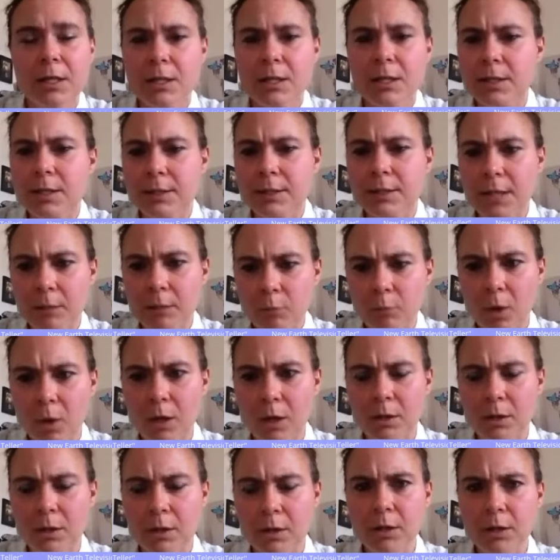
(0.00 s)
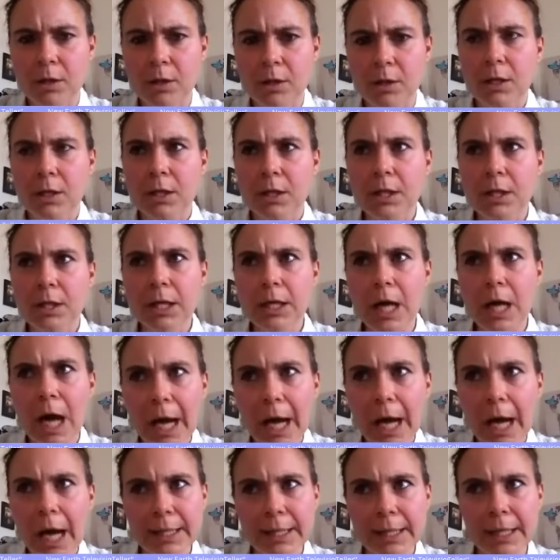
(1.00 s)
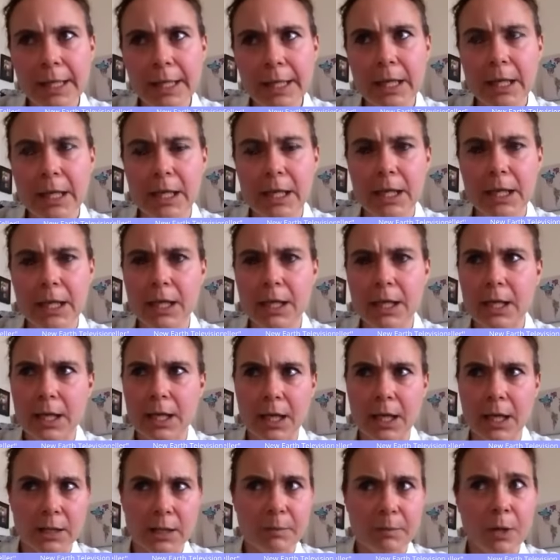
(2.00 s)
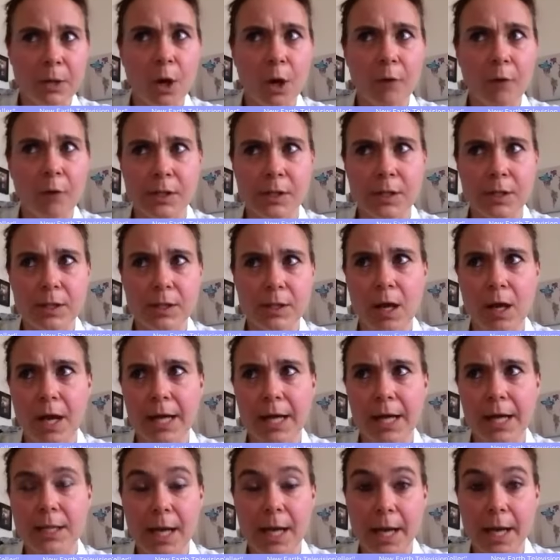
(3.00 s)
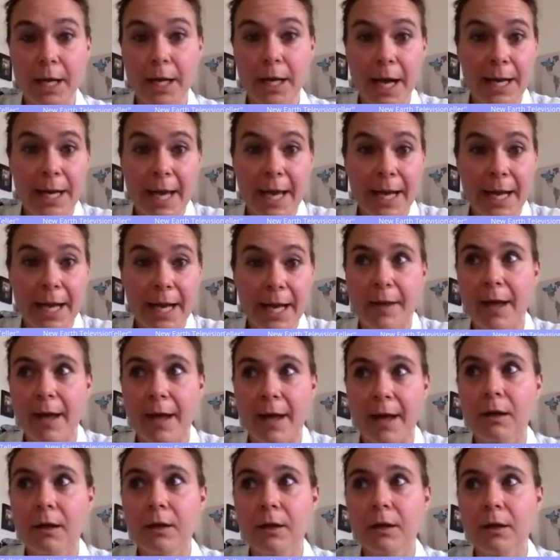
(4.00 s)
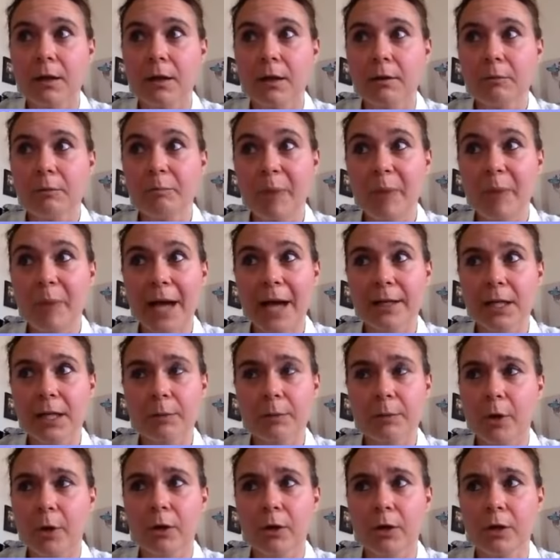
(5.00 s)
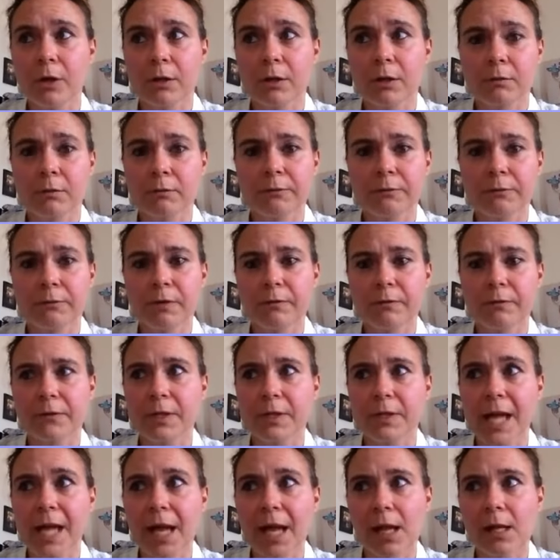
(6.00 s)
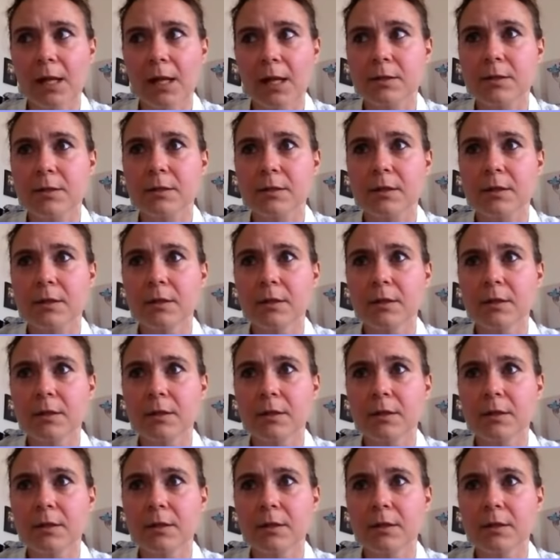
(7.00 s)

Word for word: Someone kindly kicked me off to the side, and, and I lay there, badly broken for, for days.